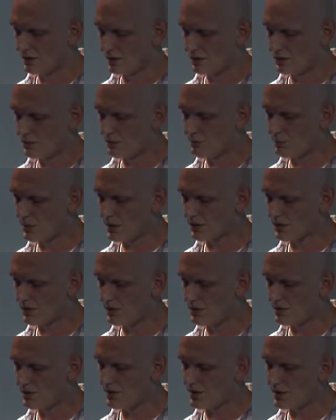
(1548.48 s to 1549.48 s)
feed part
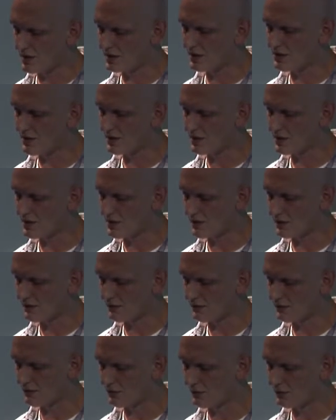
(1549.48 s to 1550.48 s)
is the address
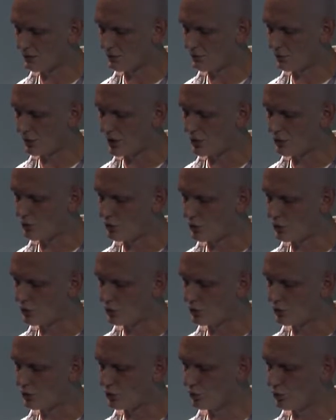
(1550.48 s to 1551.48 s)
itself, where you
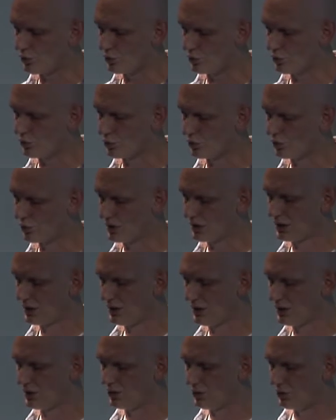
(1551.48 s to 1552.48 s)
want to, to
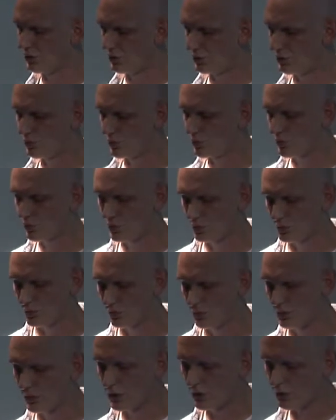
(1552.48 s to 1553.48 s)
introduce
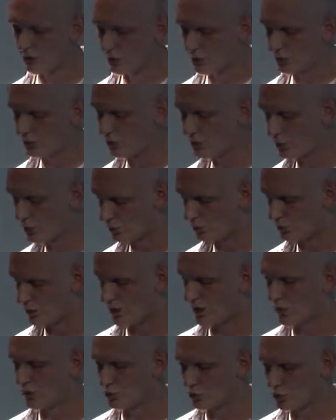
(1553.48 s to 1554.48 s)
or where you want to
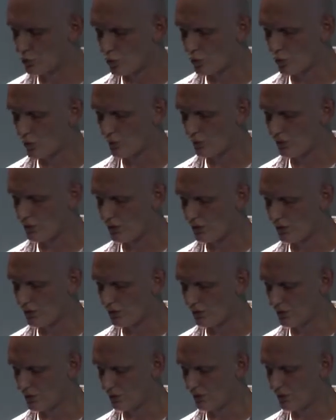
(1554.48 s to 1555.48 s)
take control of
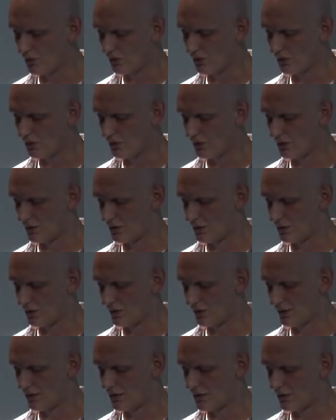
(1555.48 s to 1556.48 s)
the, of the
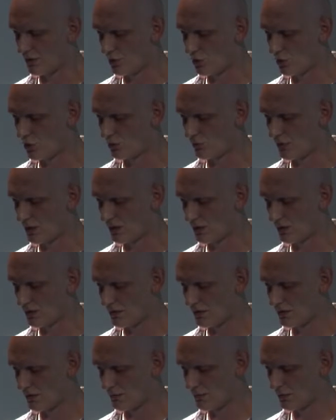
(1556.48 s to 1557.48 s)
uh, execution
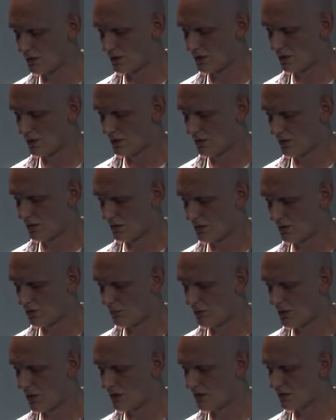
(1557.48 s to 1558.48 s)
mechanism.
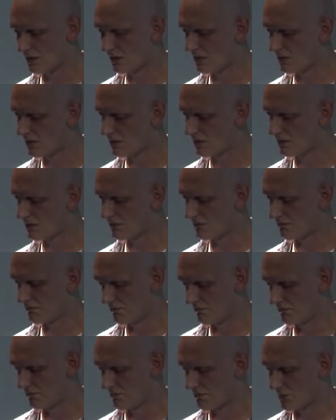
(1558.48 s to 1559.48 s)
So basically it's
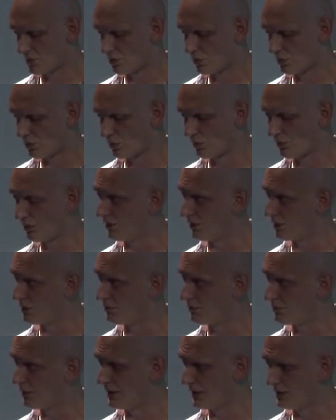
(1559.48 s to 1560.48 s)
called
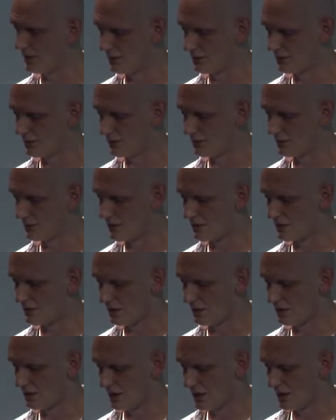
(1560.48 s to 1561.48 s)
EAP, so it's the